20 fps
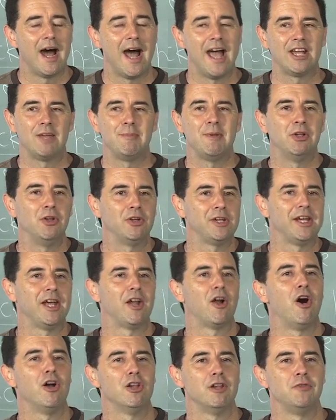I could be looking
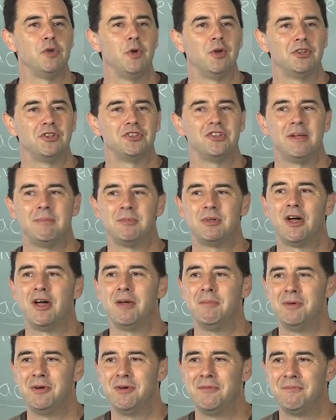at all of you at the same
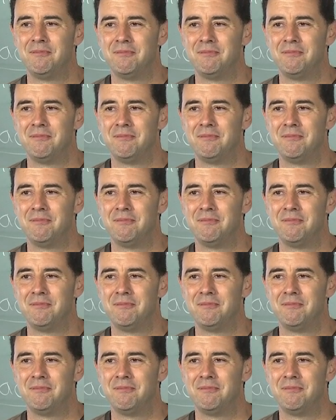time.